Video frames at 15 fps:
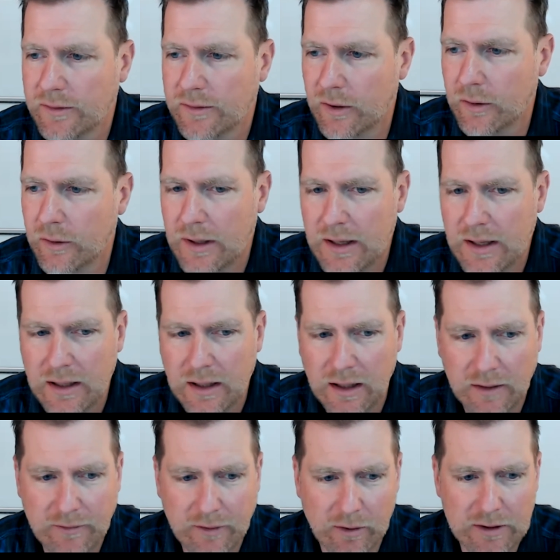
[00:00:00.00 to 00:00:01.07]
So
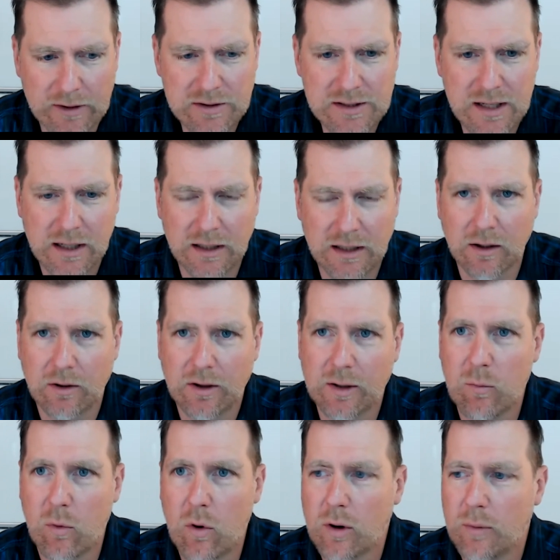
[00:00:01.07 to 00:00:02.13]
if you're interested in learning
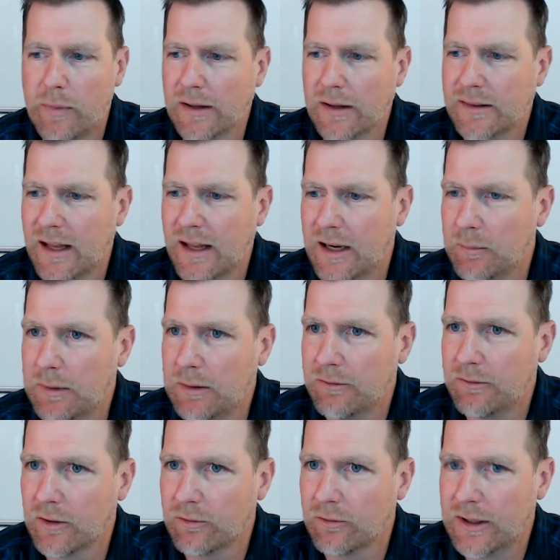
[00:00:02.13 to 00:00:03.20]
more about that, I mean,
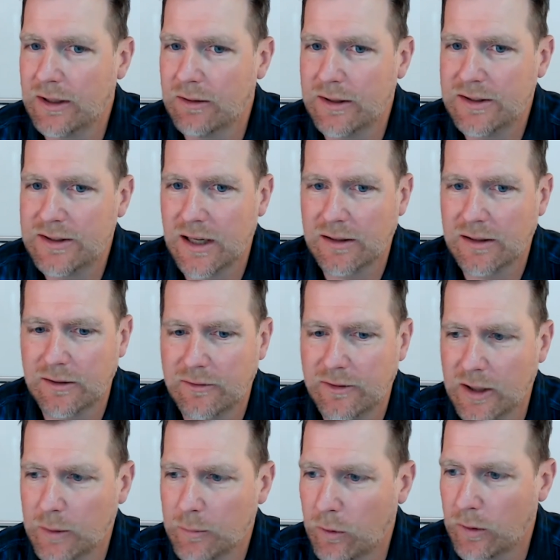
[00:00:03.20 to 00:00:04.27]
feel free to reach out to
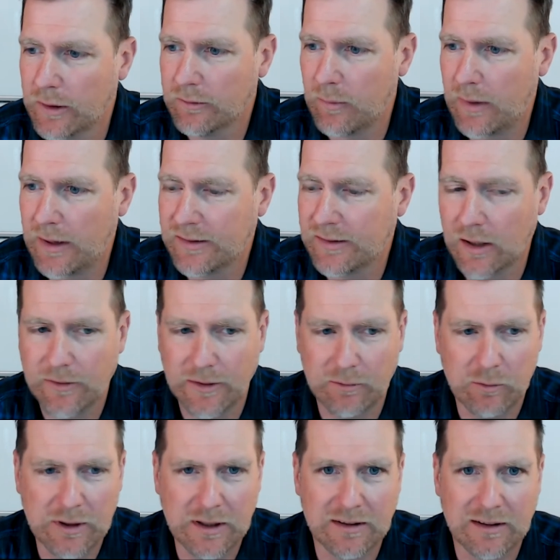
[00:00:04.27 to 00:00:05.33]
Philip or even myself,
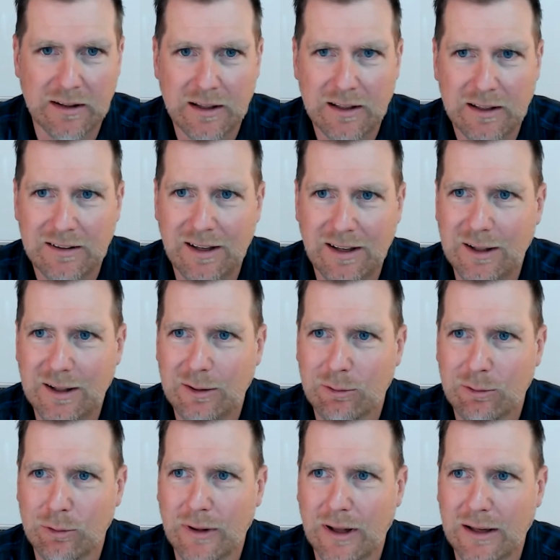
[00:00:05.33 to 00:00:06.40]
and we can take you
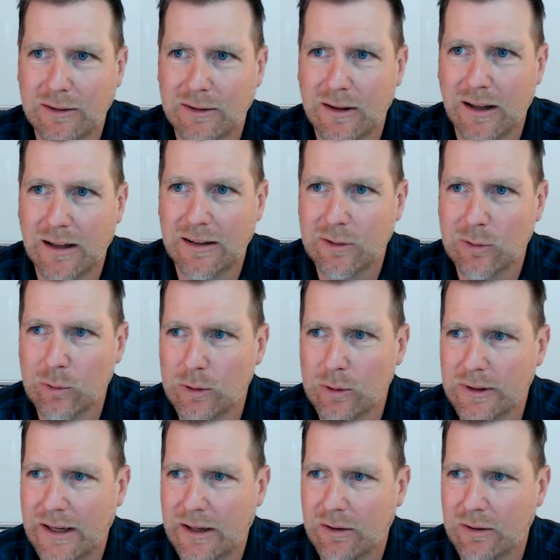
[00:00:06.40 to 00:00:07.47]
through that tool
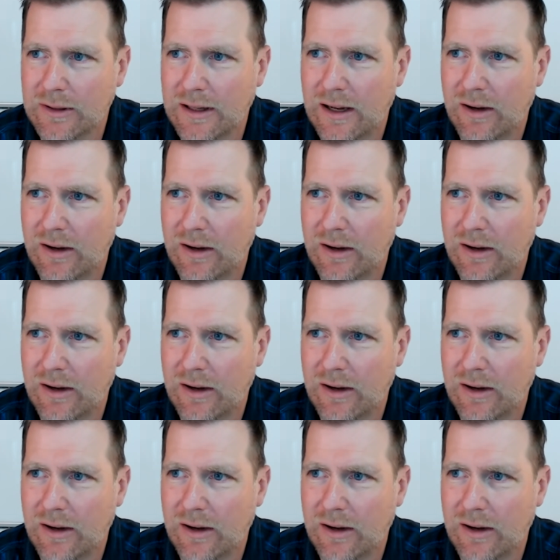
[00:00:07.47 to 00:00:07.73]
and how